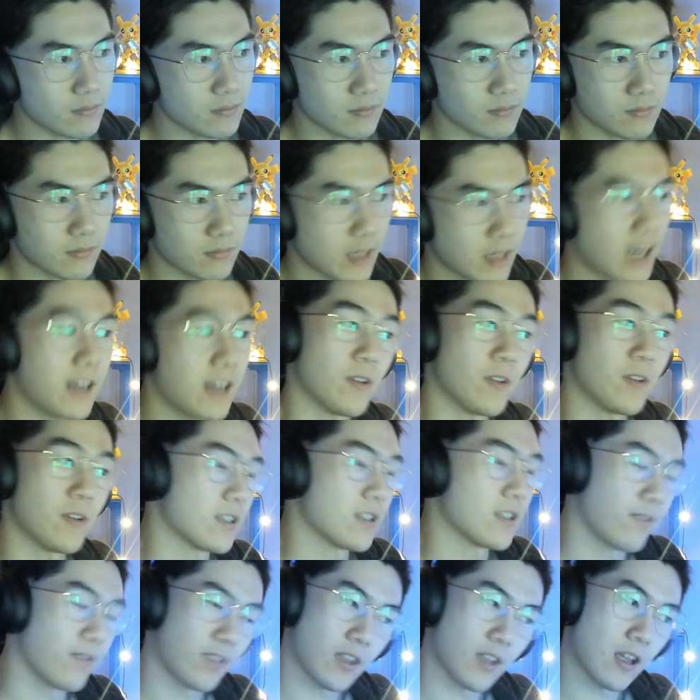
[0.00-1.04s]
Anyways,
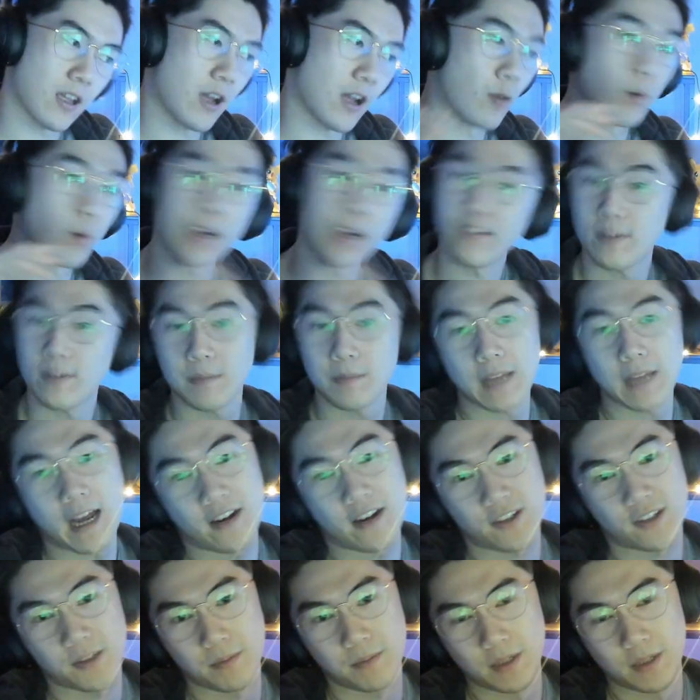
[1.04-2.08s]
away from the
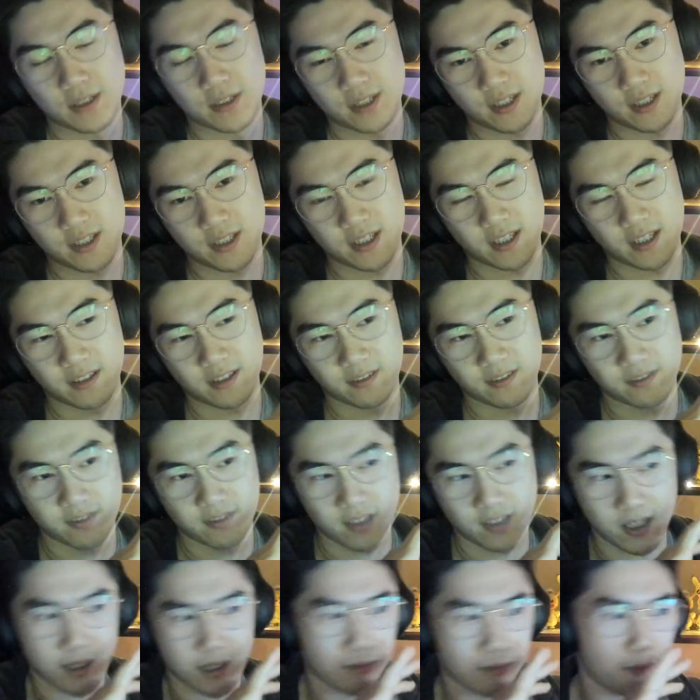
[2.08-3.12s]
actual music stuff,
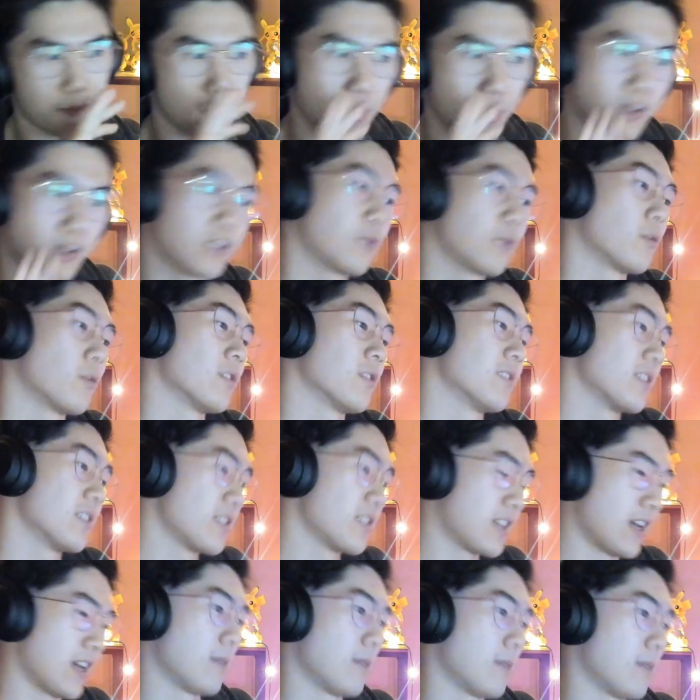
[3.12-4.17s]
I'm more towards this
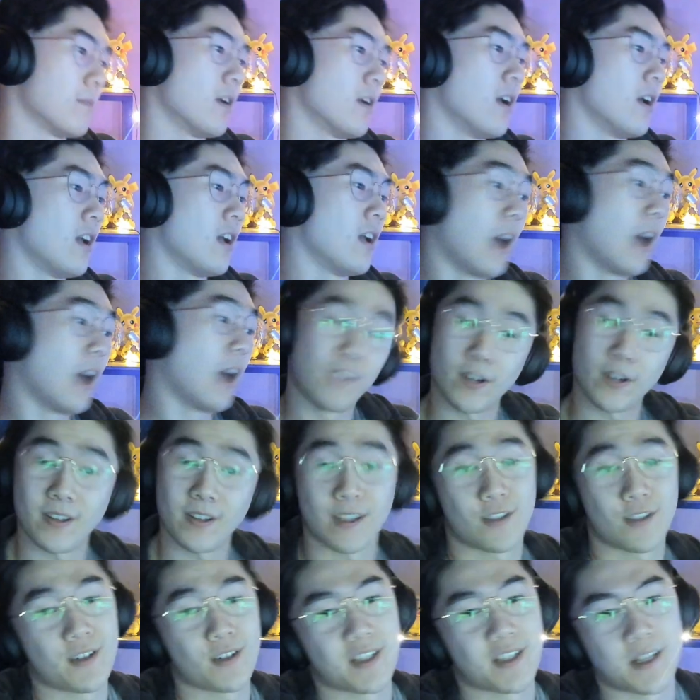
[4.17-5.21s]
game. I'm very
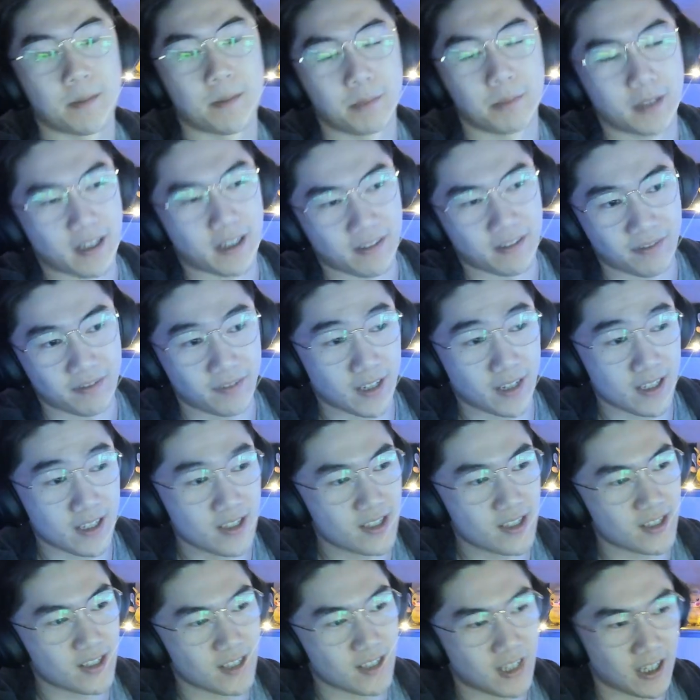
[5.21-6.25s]
interested in playing
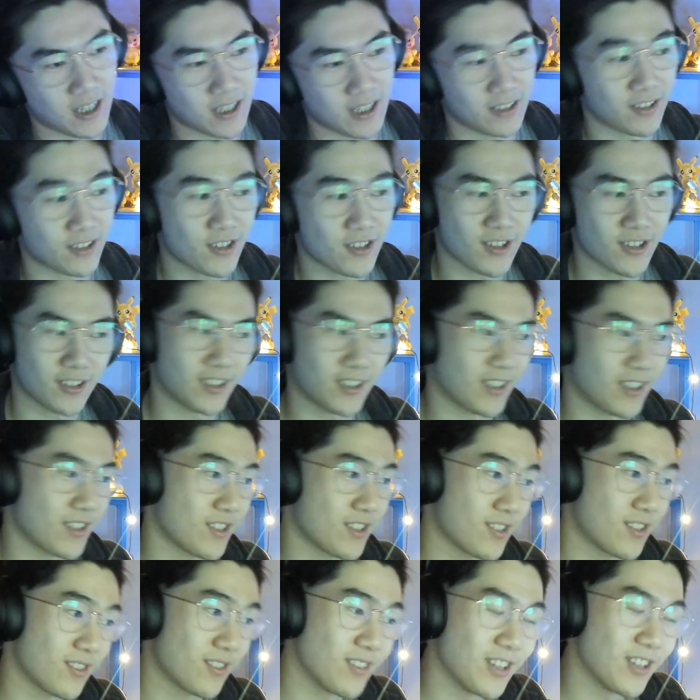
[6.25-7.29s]
Fates. There's a lot
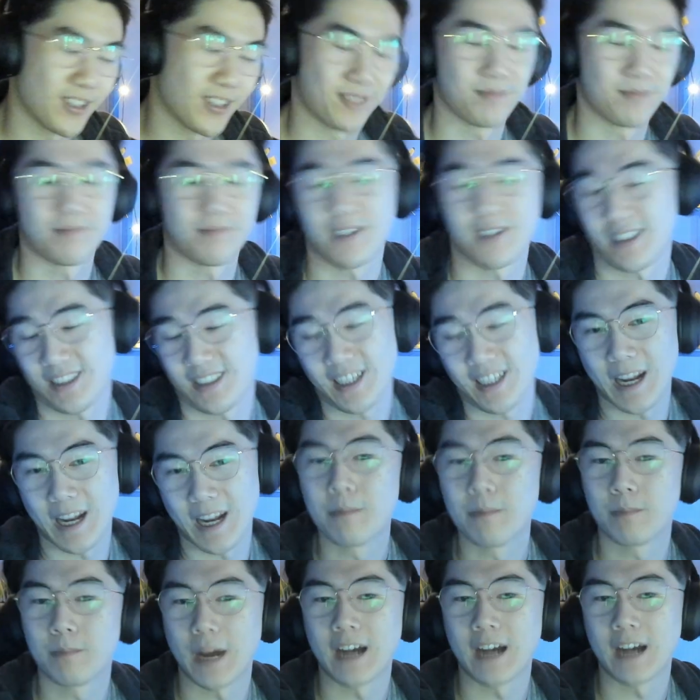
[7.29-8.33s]
of, you know, like the
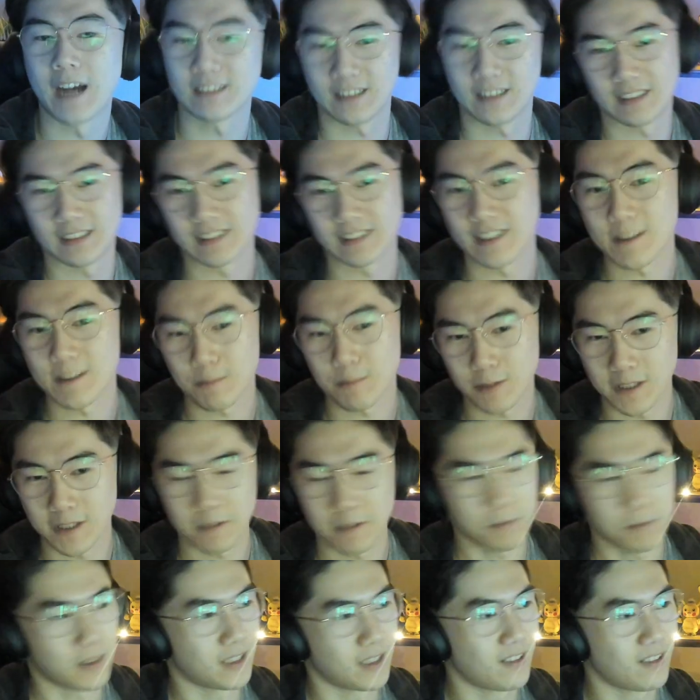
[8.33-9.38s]
game backlog is pretty
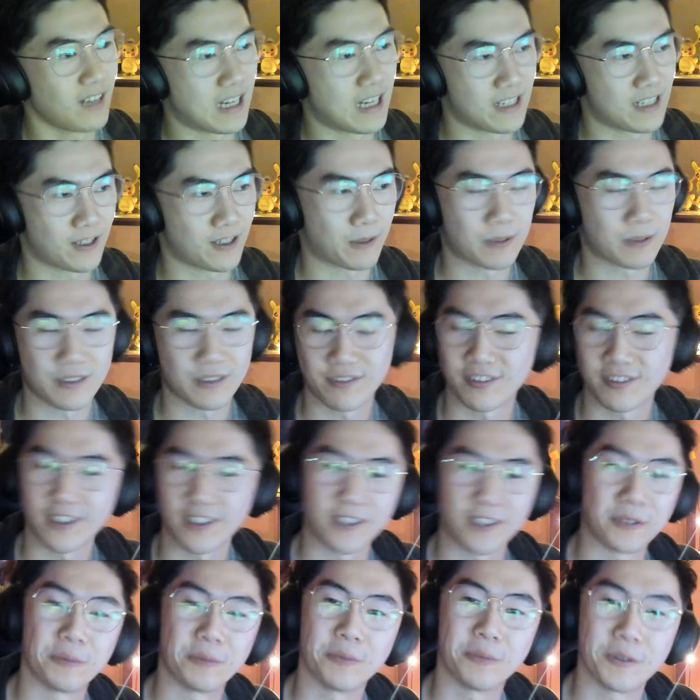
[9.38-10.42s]
big in terms of
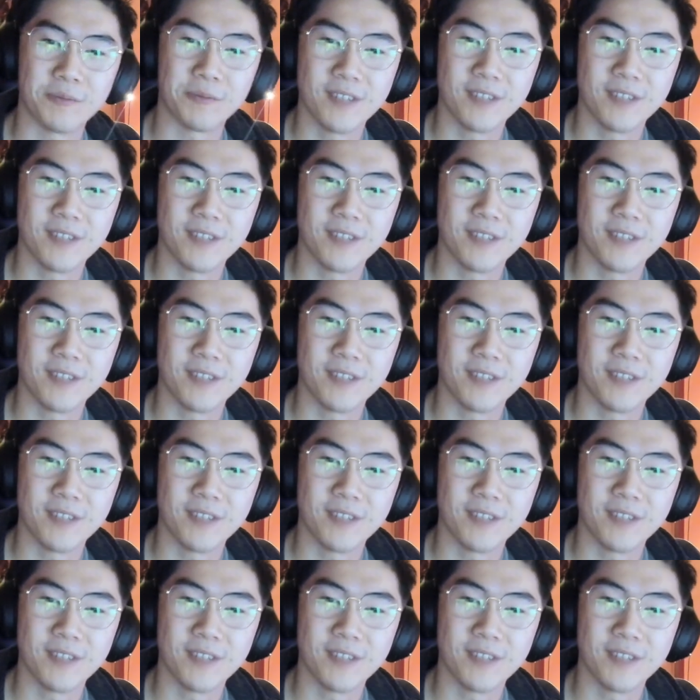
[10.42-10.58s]
Fire Emblem.